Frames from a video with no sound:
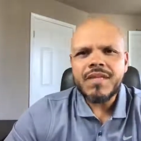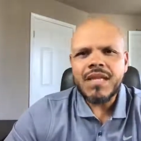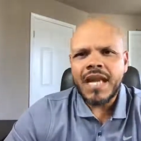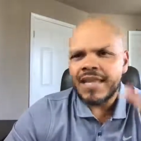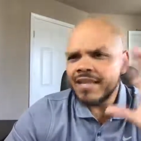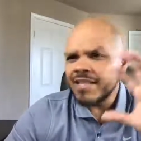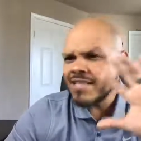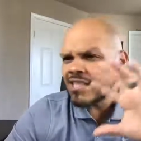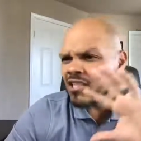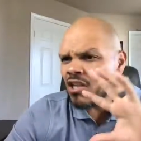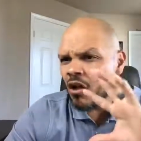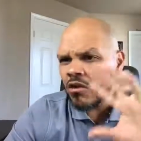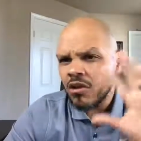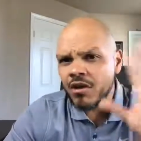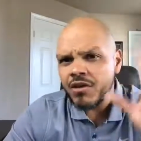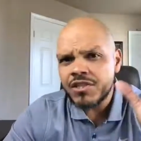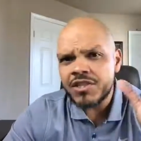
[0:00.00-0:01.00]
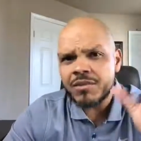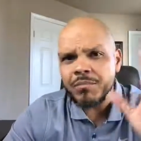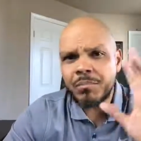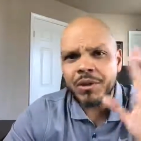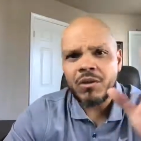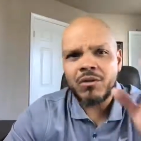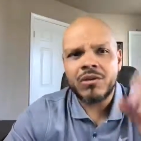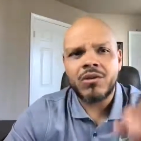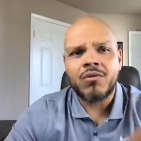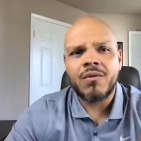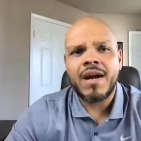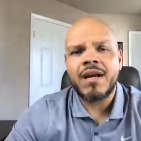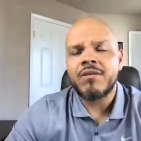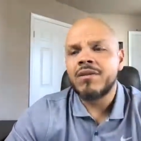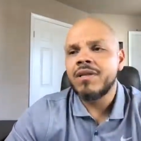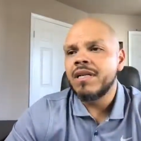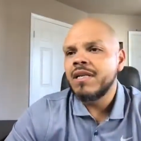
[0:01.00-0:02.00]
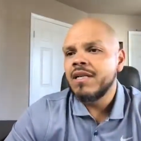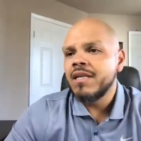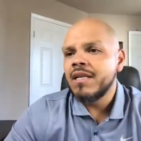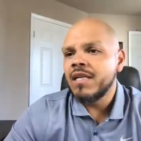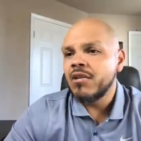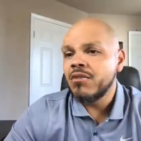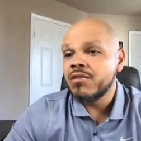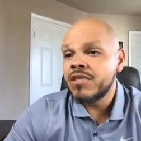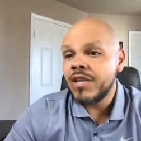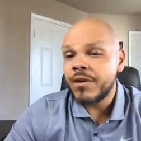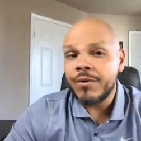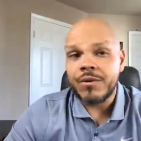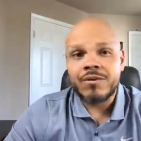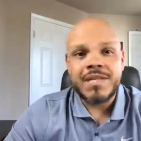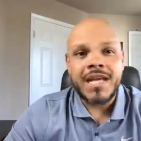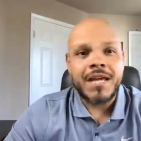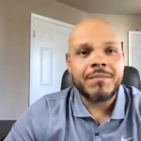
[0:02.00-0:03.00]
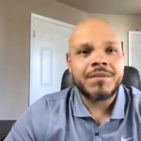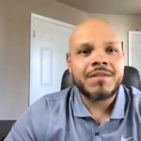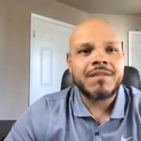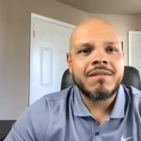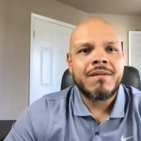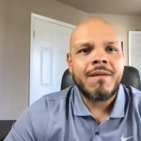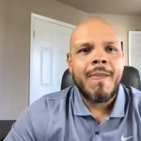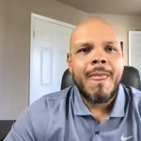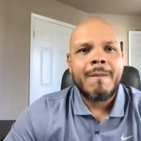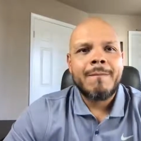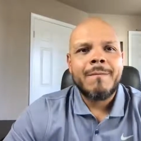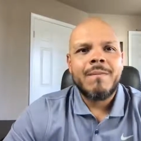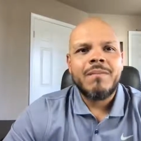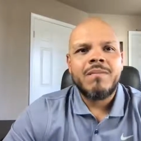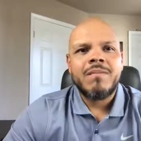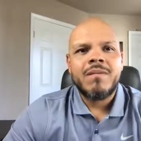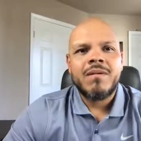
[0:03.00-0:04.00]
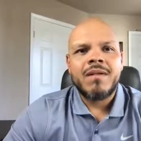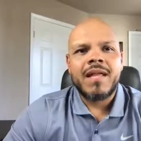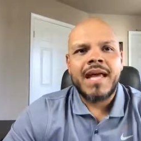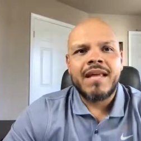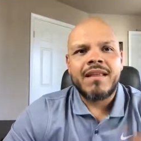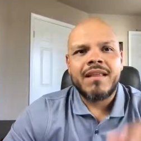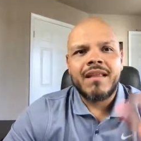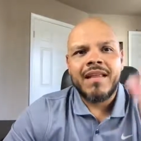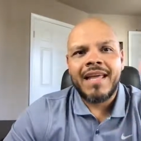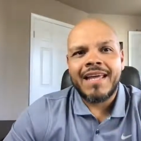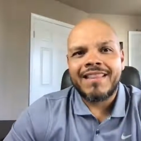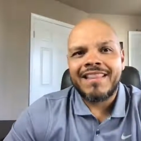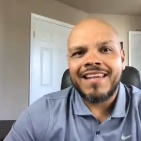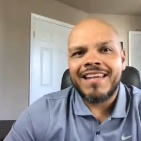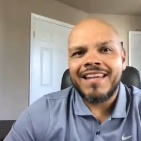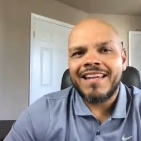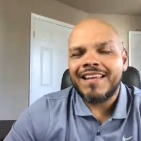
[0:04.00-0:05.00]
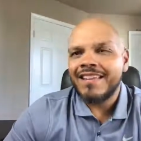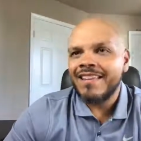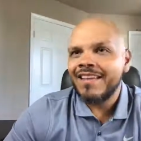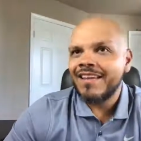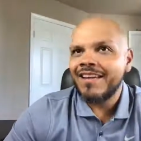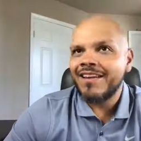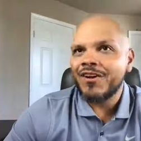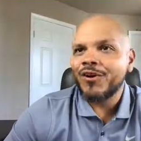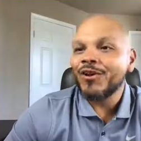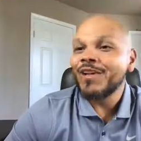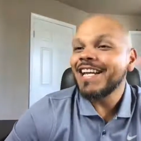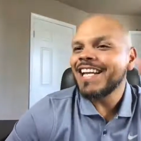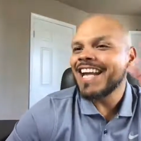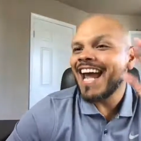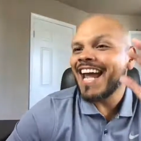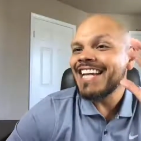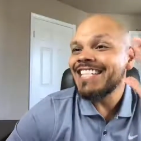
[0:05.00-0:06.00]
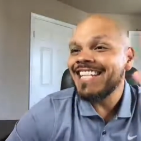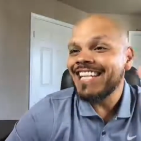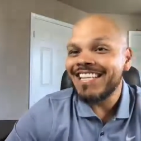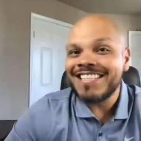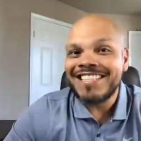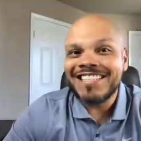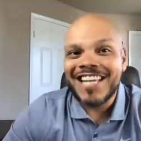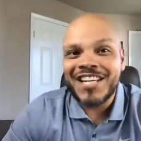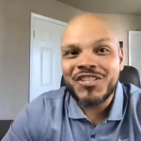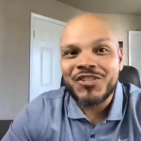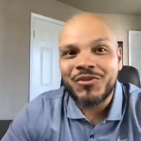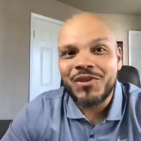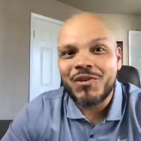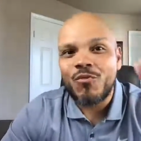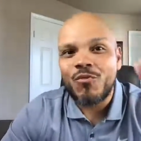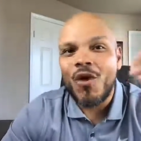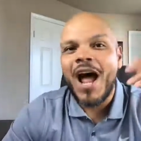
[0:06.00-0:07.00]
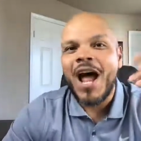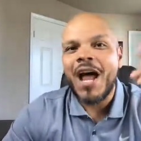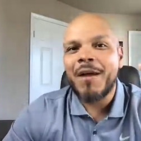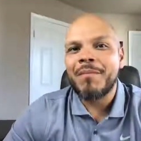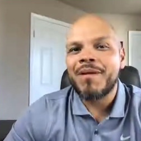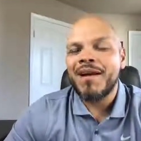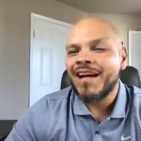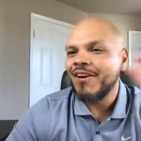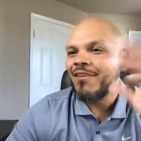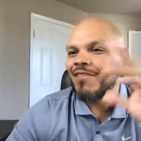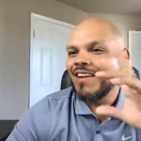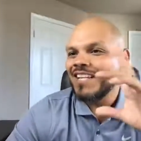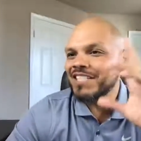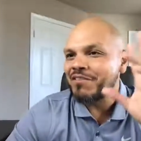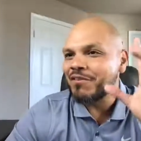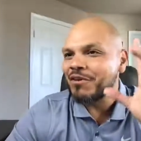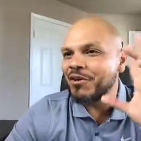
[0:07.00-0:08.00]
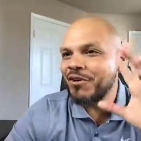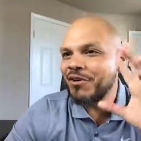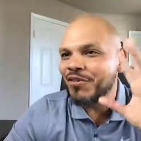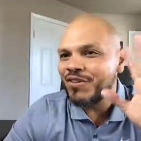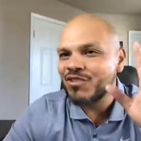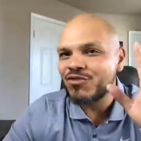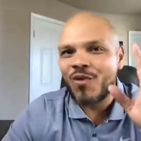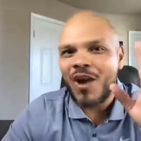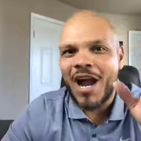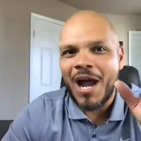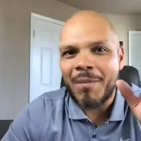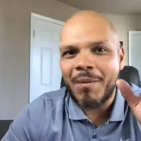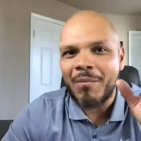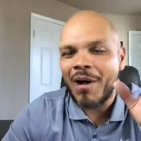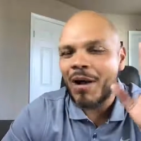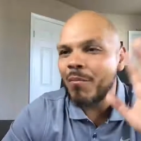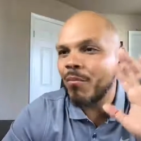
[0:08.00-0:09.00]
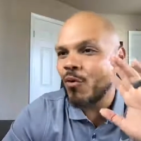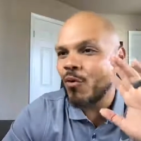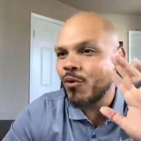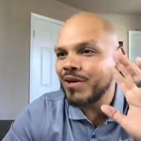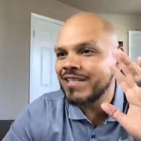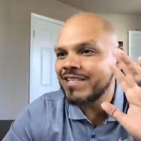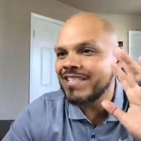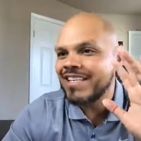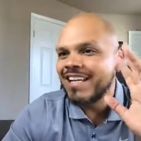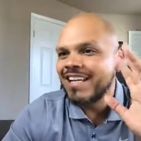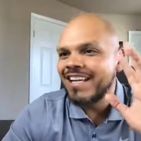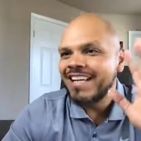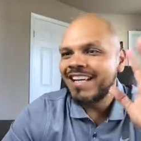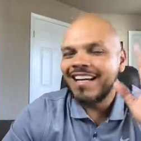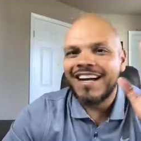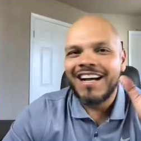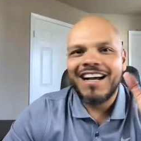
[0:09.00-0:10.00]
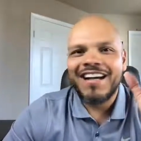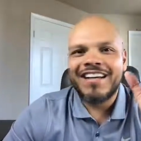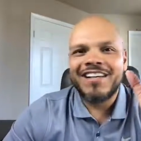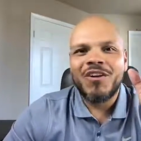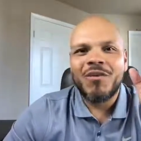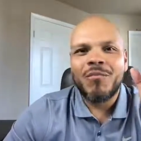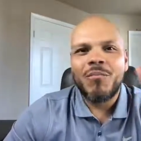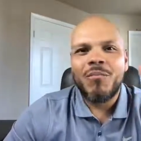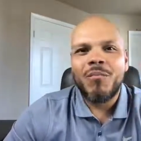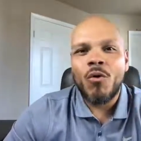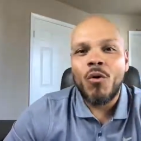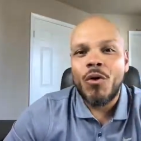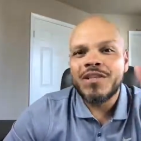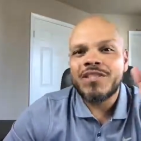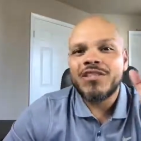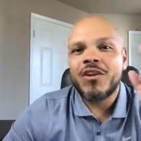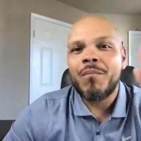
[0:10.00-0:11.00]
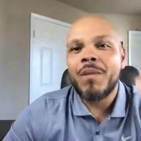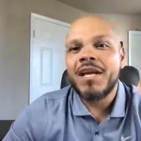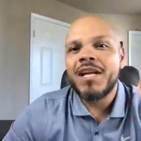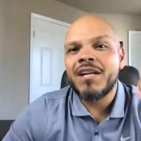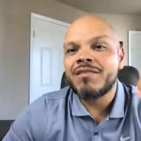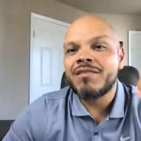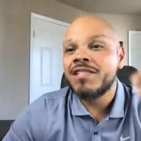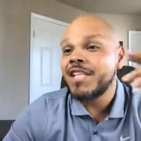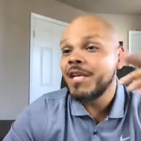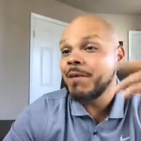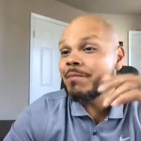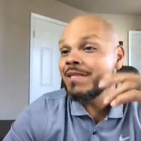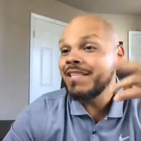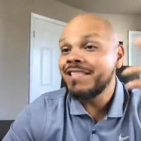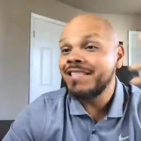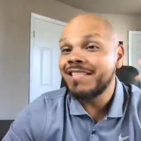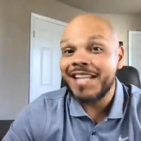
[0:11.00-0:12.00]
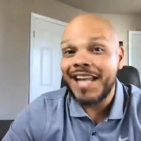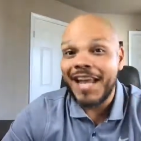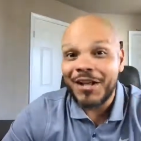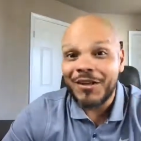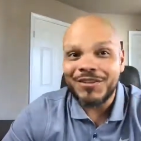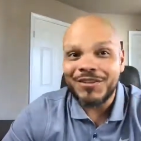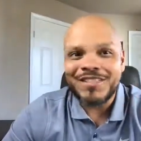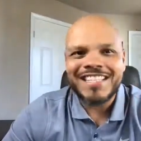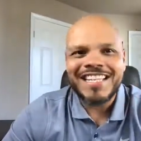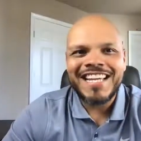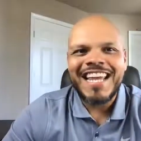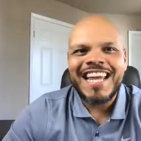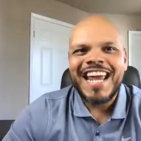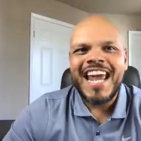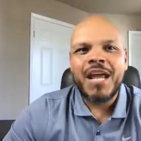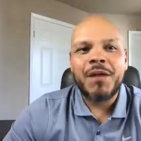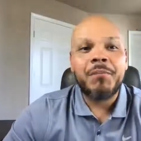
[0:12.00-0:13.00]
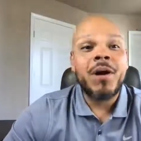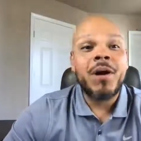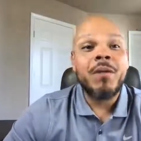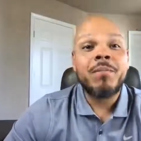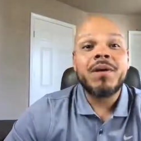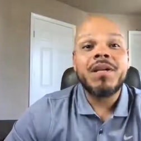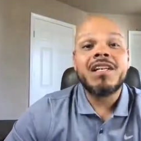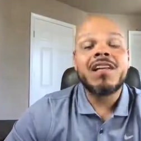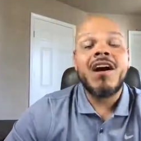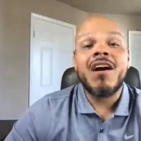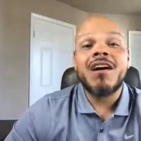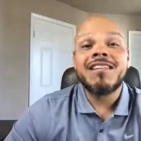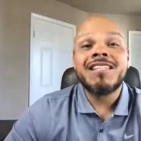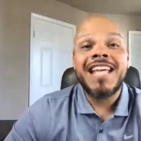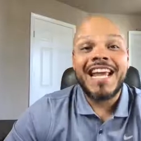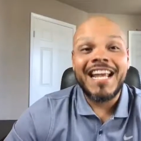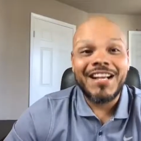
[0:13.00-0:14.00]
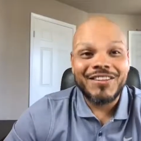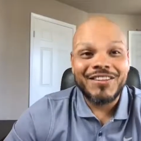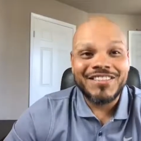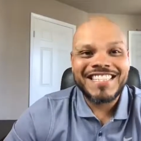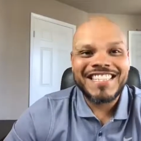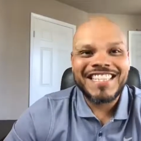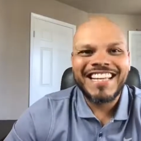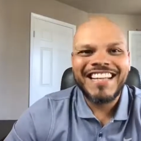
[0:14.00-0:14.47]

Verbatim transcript: And this is all largely built around, you know, stereotypes like like the the early 19th century rhyme. I don't know if you guys ever heard this rhyme about boys. Uh, you know, boys are made of snips and snails and puppy dog tails,